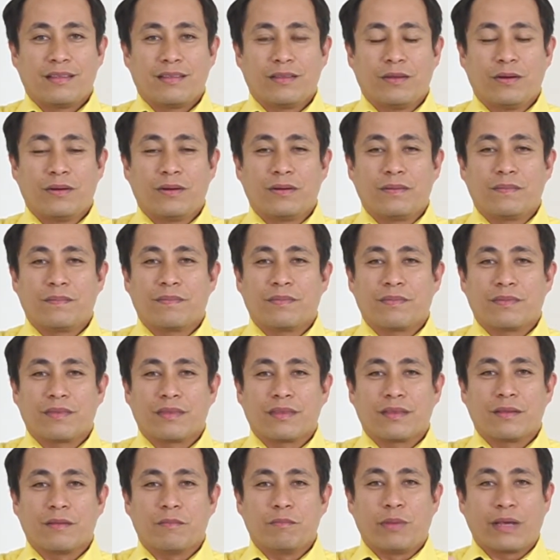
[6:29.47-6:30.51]
No?
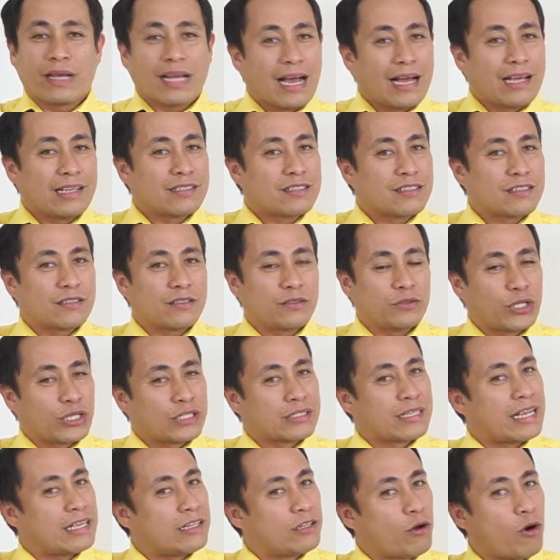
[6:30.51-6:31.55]
Because they
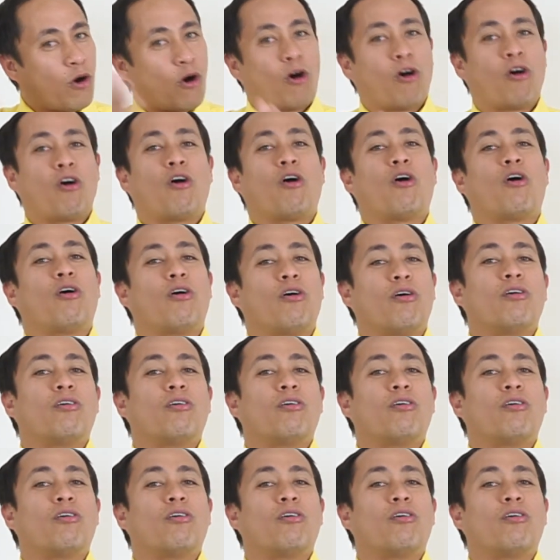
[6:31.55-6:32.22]
said, oh,